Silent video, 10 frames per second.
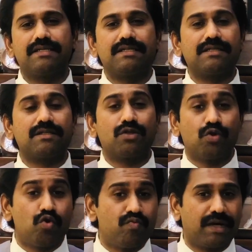just
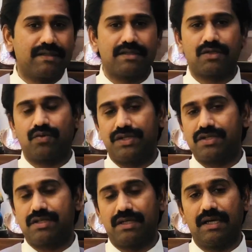2 months to reach
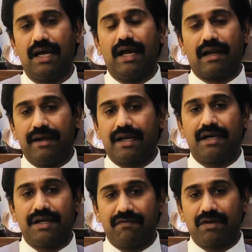the clinical
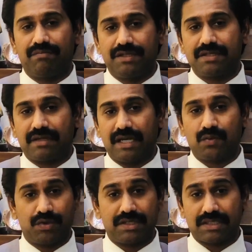development stage,
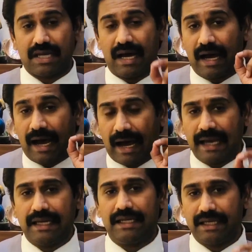which is a
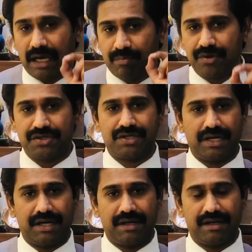highly
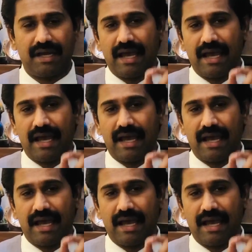appreciated.